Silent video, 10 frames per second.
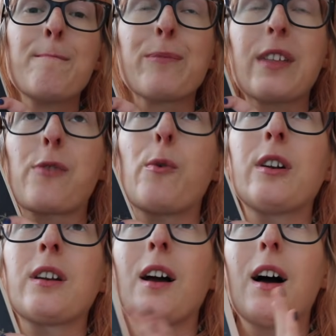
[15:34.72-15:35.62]
This
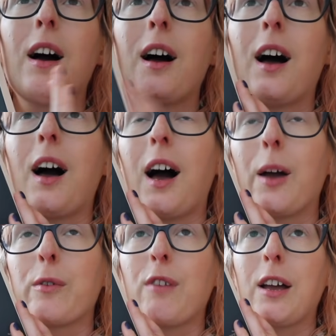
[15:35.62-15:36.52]
one
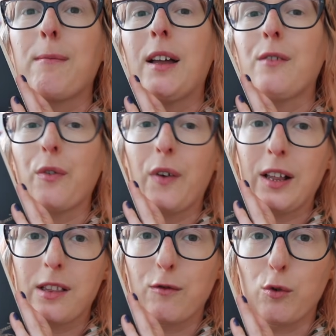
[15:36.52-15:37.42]
I would recommend for
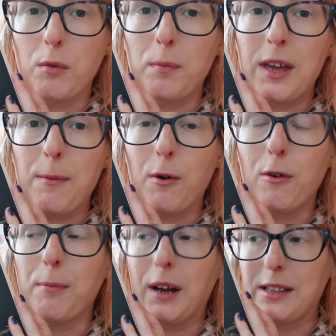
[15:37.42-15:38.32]
fans of Normal
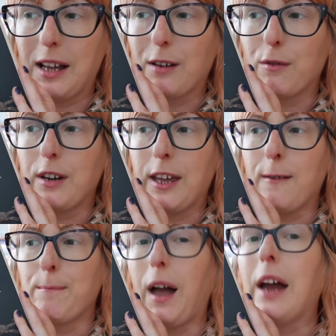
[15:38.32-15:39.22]
People by Sally
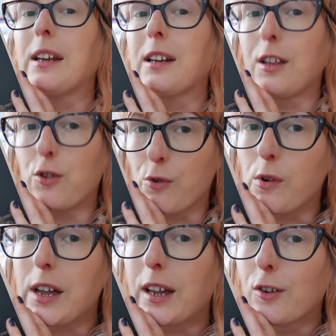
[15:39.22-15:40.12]
Rooney. I didn't
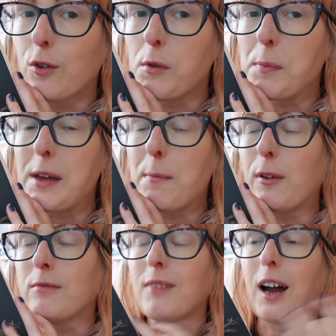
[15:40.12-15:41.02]
enjoy Normal
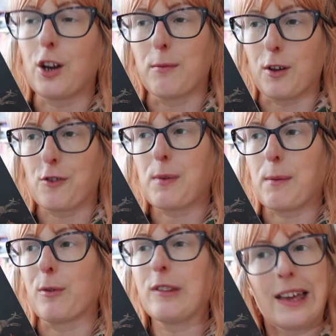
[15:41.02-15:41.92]
People. I know most
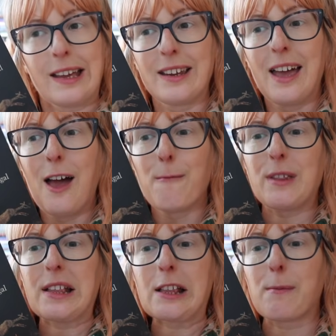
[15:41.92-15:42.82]
people did,
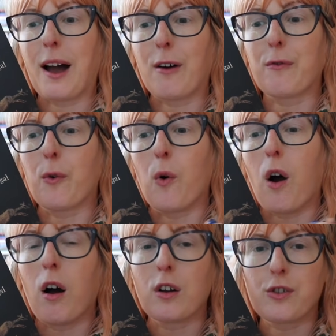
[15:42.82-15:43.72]
but this is about four
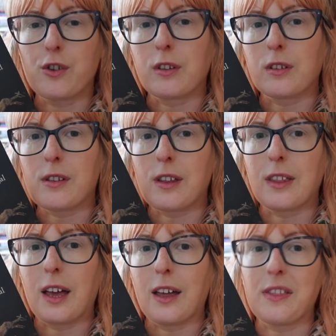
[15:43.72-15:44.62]
art students and
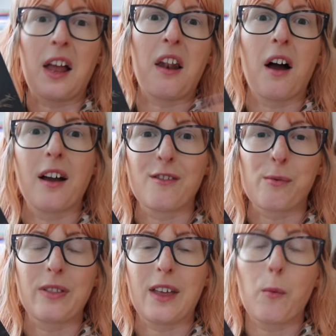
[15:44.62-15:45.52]
their lives
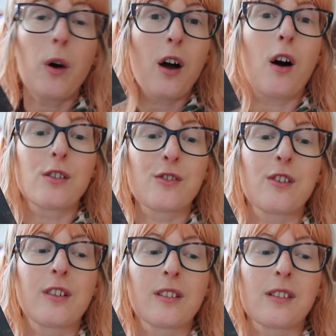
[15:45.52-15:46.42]
when they were art
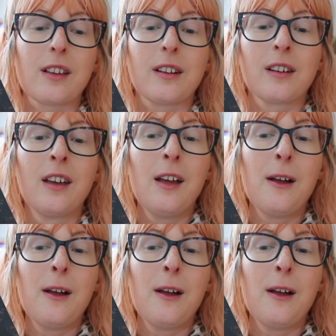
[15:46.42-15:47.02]
students and